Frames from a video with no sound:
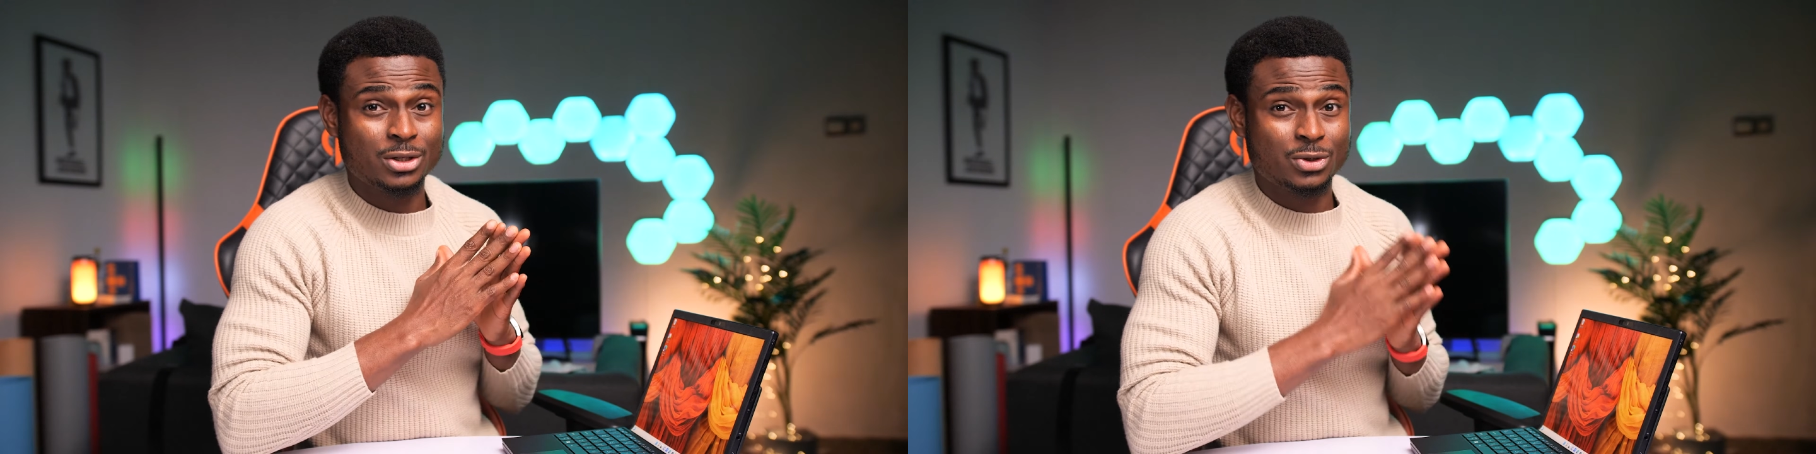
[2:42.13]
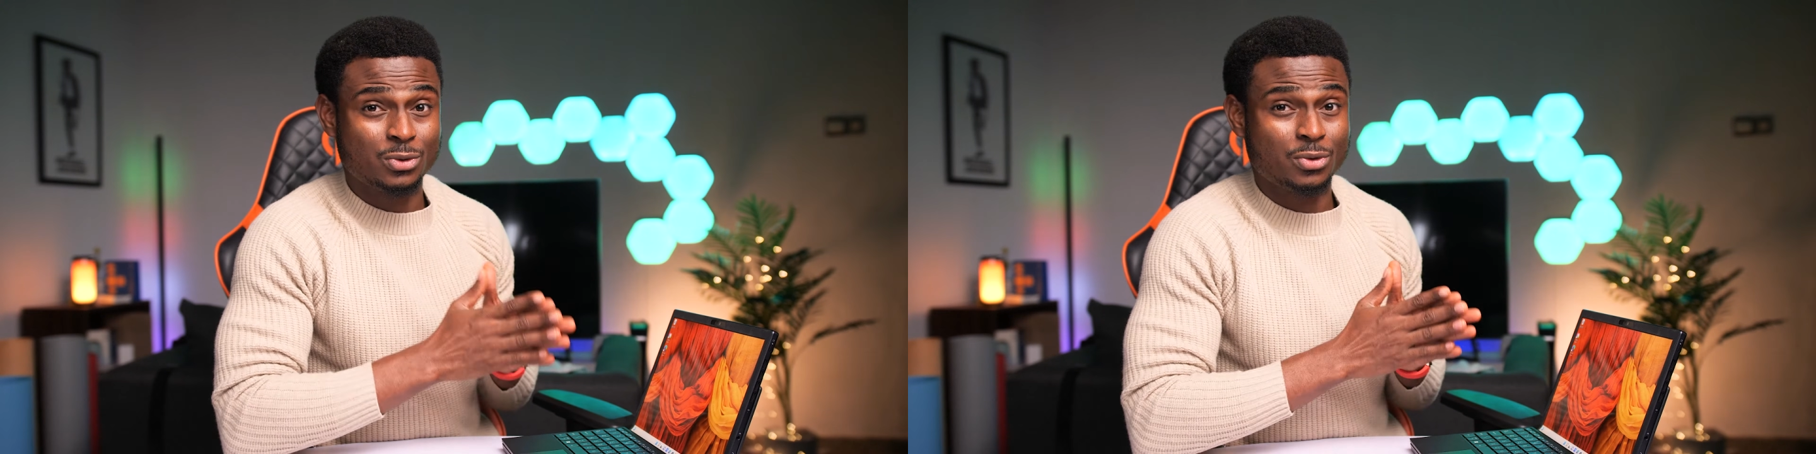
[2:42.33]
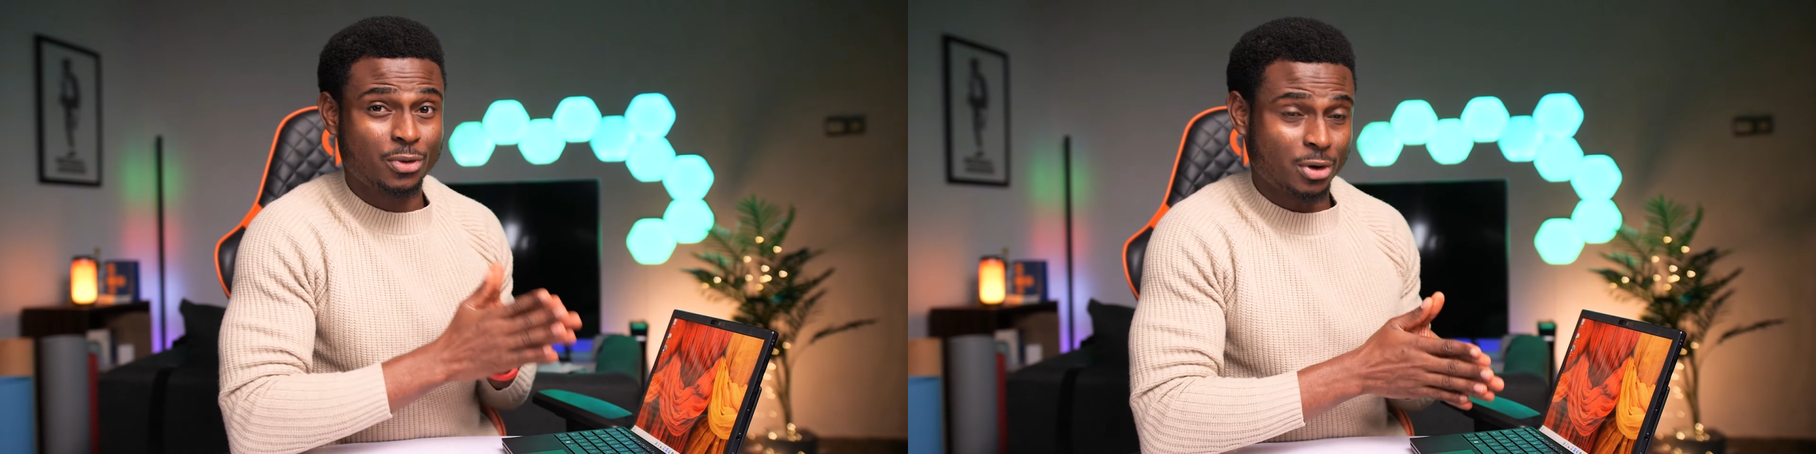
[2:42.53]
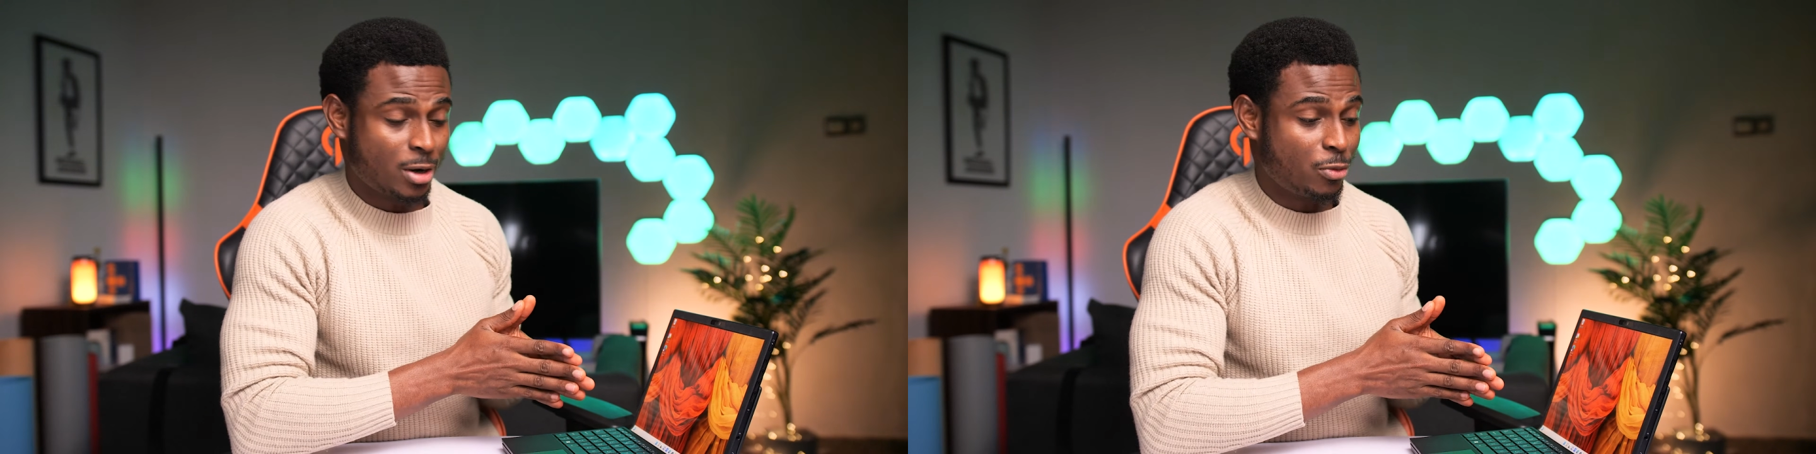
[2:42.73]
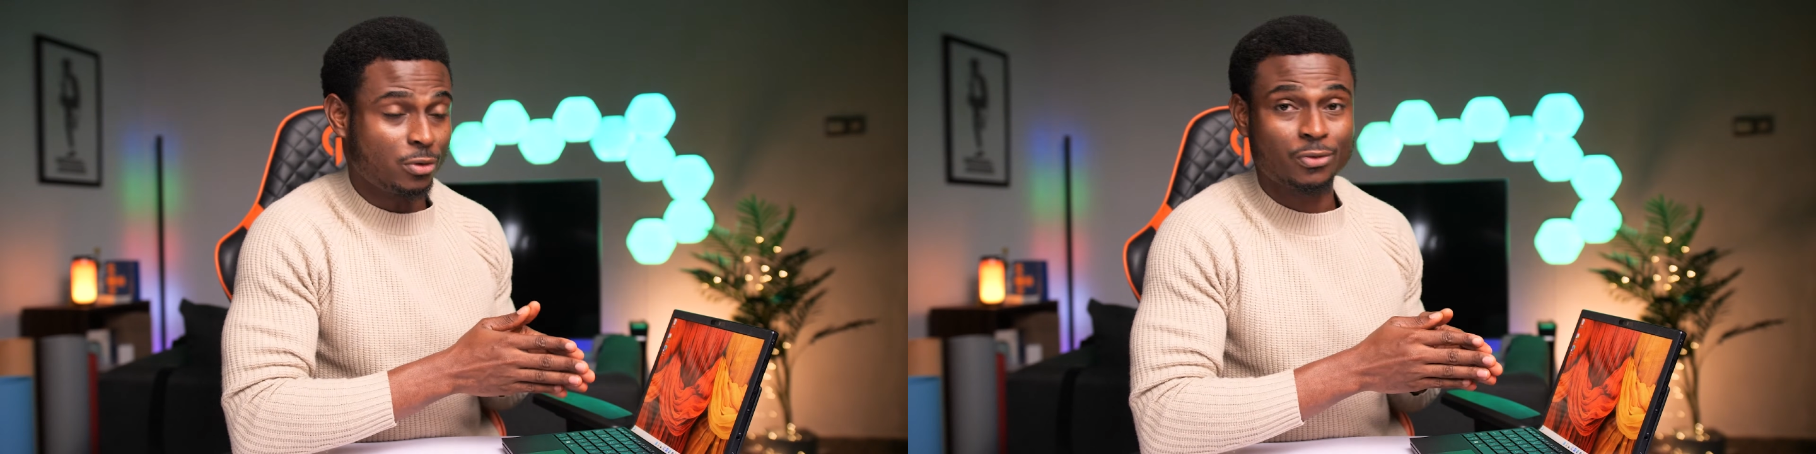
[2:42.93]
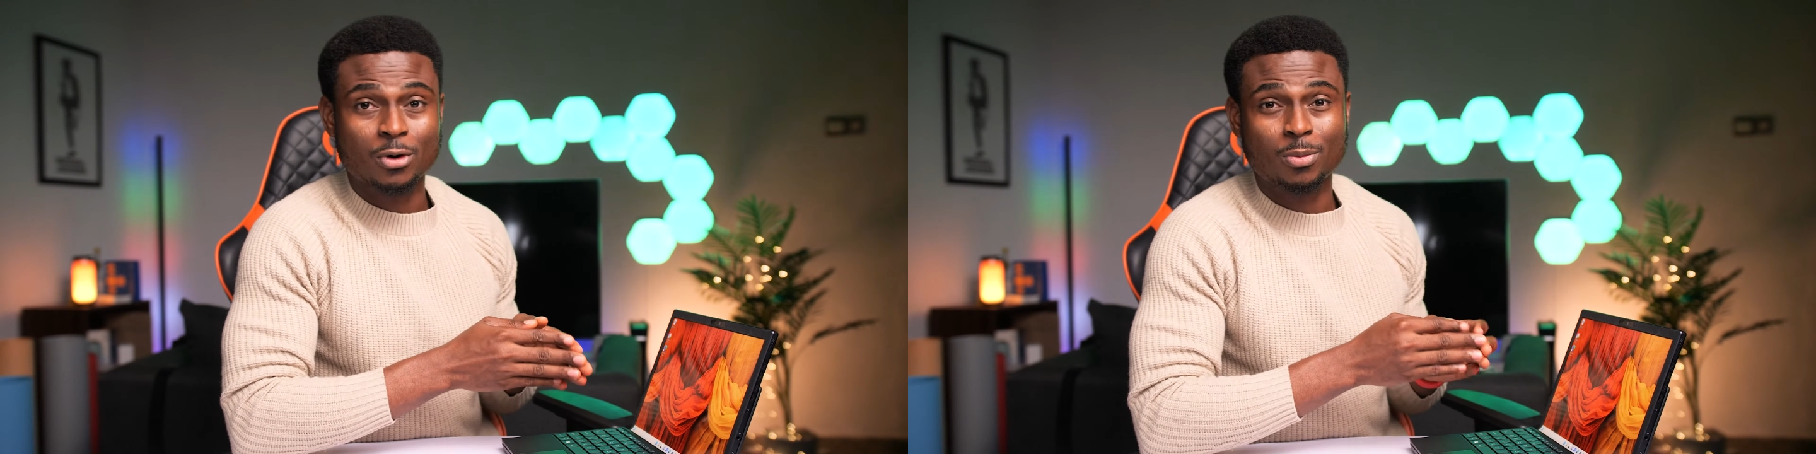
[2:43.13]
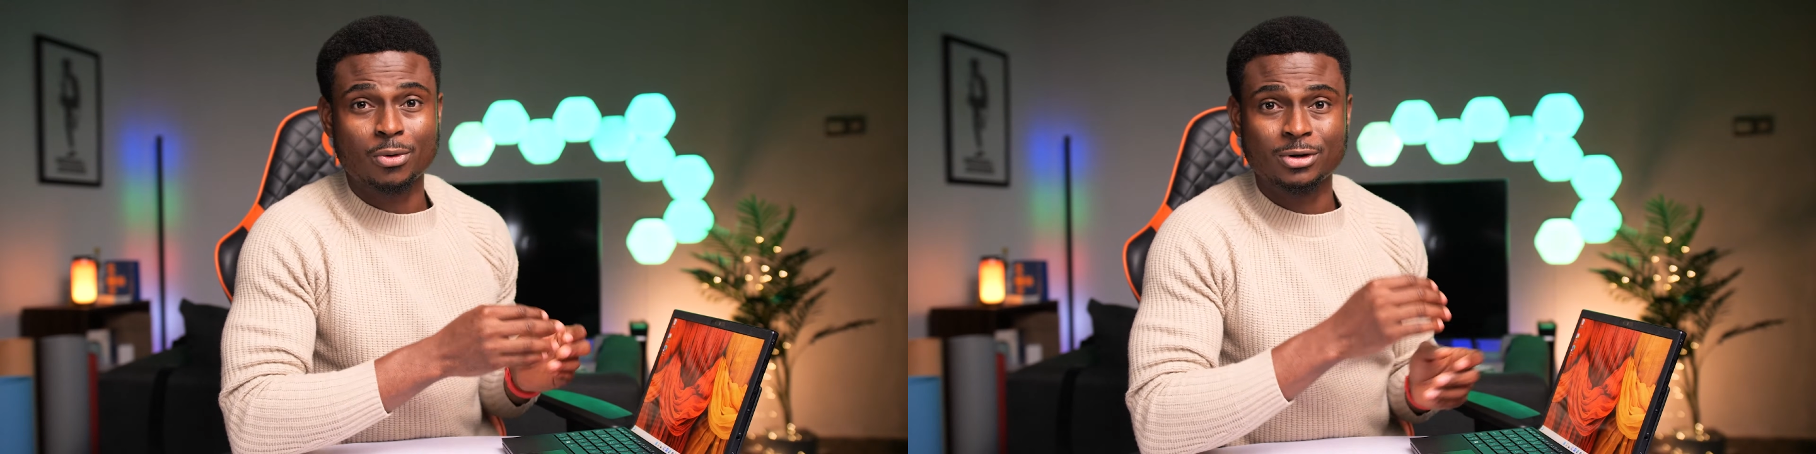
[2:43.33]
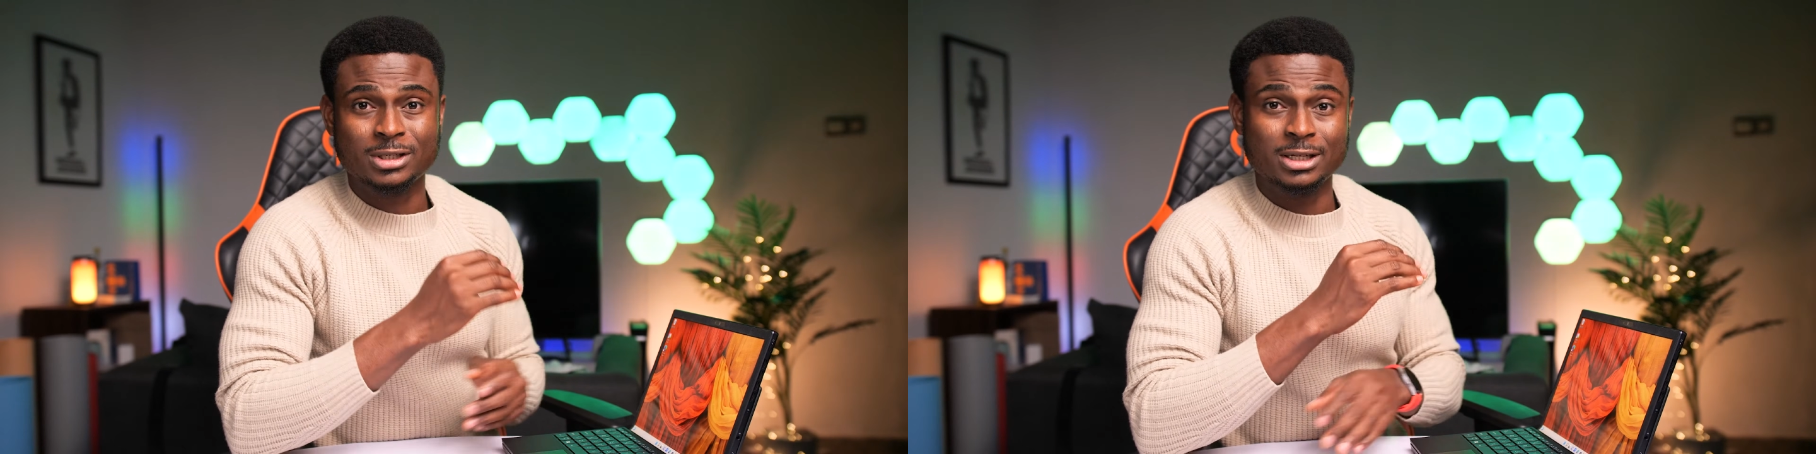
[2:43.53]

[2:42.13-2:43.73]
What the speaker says: 2 Thunderbolt 4 ports,